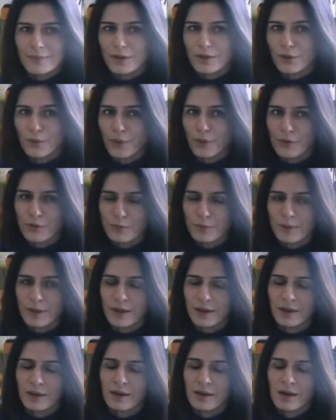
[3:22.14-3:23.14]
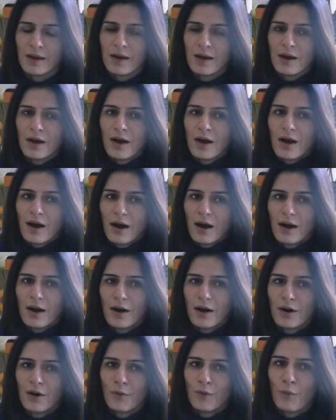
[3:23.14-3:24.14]
You're going to be
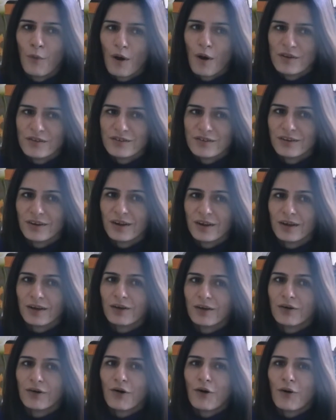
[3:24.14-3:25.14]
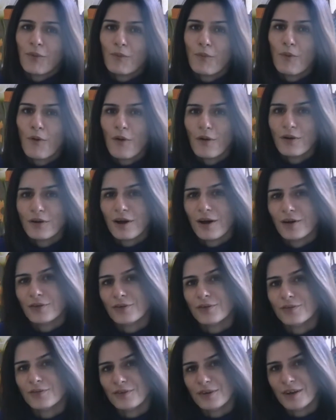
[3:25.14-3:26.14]
wanting more
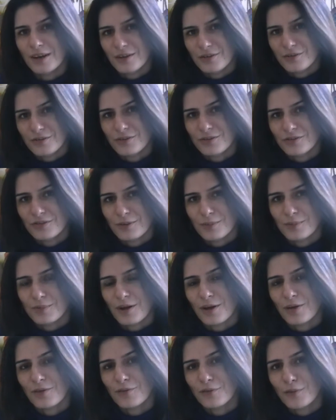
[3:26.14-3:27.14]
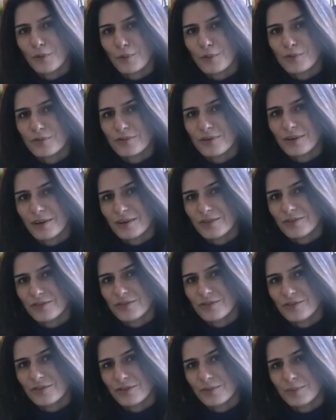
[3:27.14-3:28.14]
out of relationships, out of close
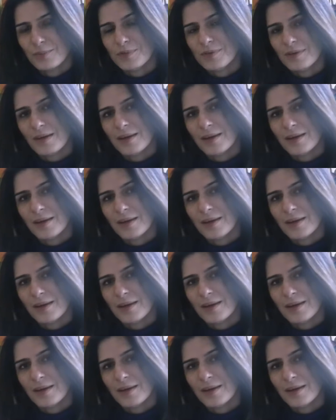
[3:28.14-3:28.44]
relationships.